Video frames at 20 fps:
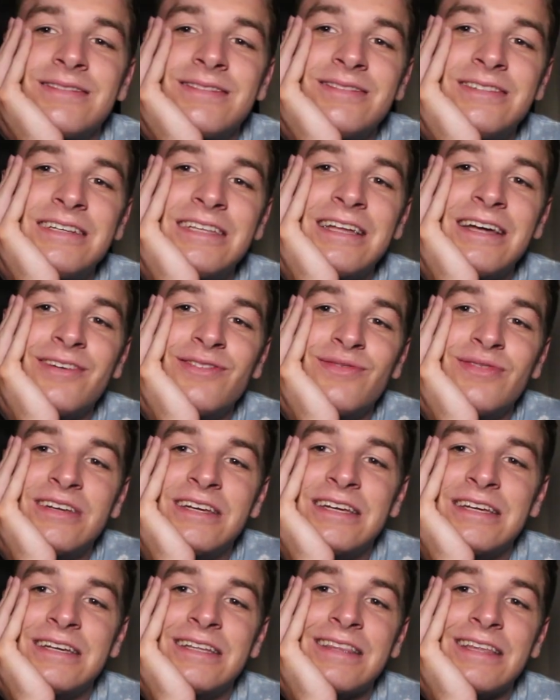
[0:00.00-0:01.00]
we love
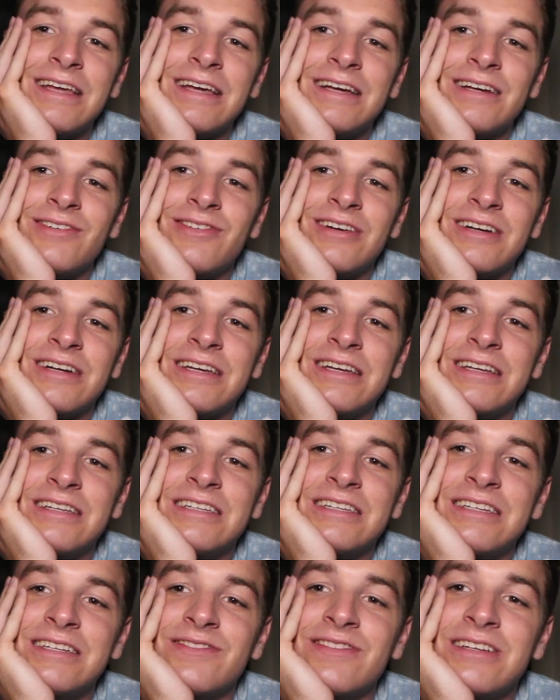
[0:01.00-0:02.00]
being like a fucking
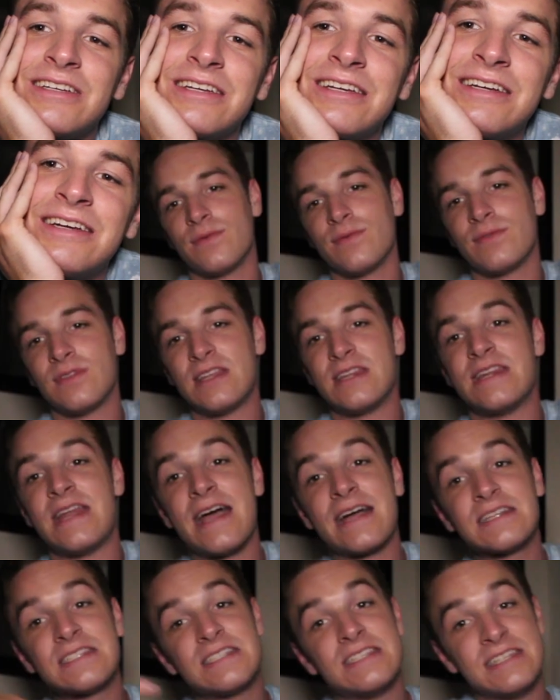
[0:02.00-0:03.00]
demon. So the
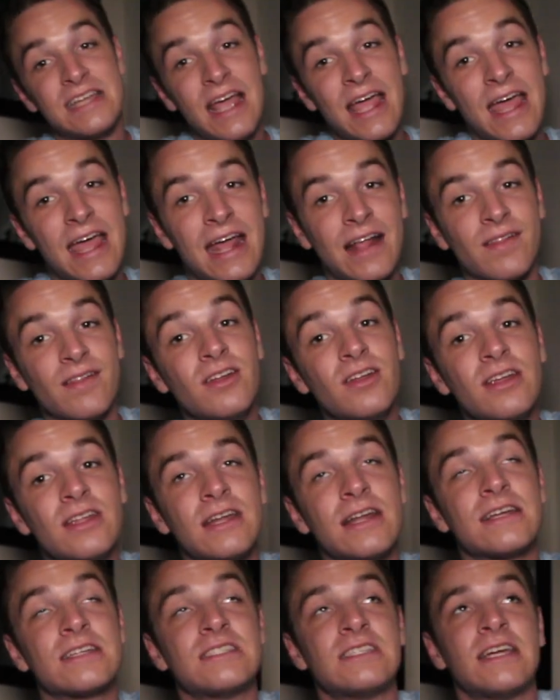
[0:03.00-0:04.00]
next day, literally the
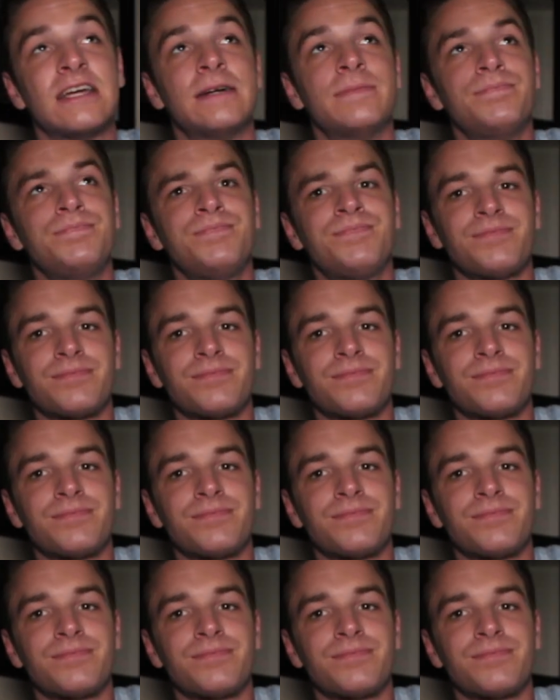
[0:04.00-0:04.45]
next day,